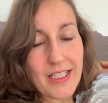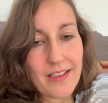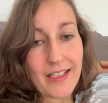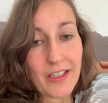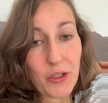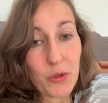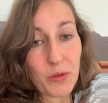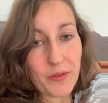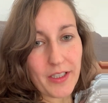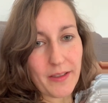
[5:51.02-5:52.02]
letting go
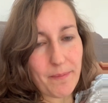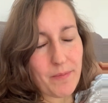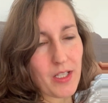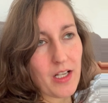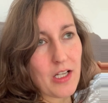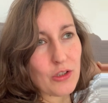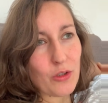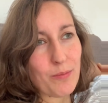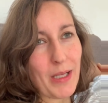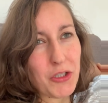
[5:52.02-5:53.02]
of them. So
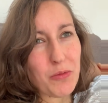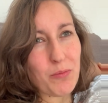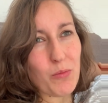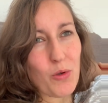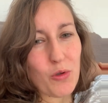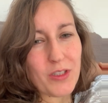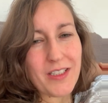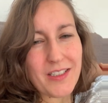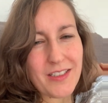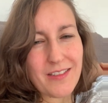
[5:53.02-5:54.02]
much more
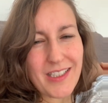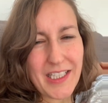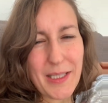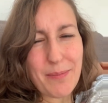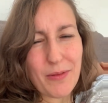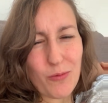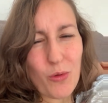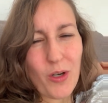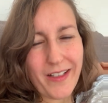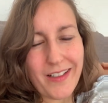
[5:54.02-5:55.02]
deeper
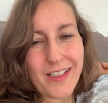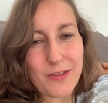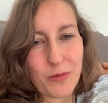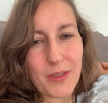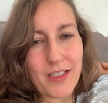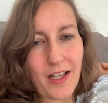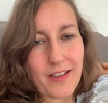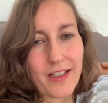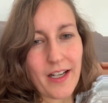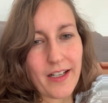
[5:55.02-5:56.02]
work needs to be
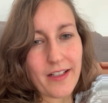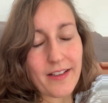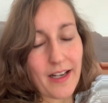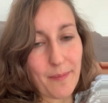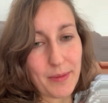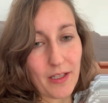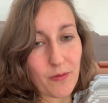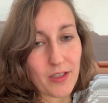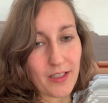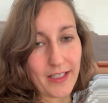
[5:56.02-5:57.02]
done there, and therapy
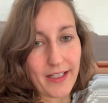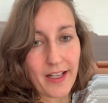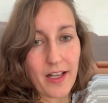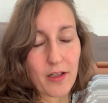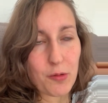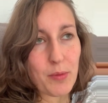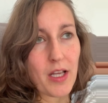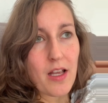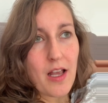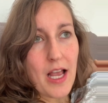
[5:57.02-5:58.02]
definitely can help.
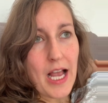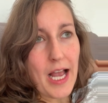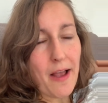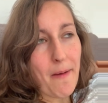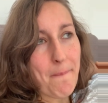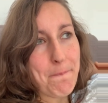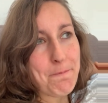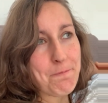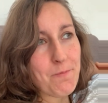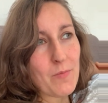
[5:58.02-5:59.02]

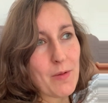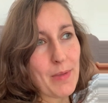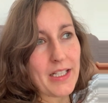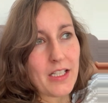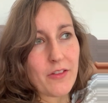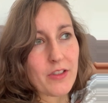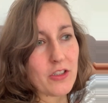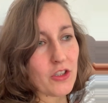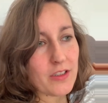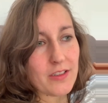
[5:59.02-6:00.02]
But even
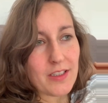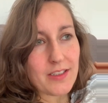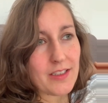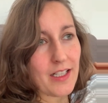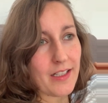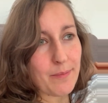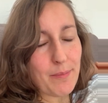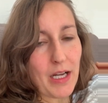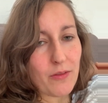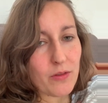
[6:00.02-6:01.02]
just as I said,
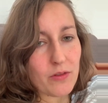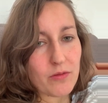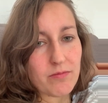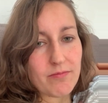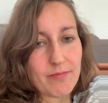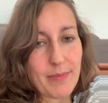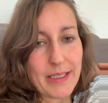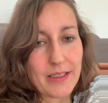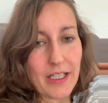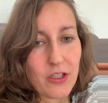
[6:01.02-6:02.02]
mindful
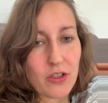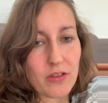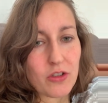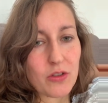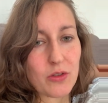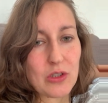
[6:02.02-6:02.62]
meditation, just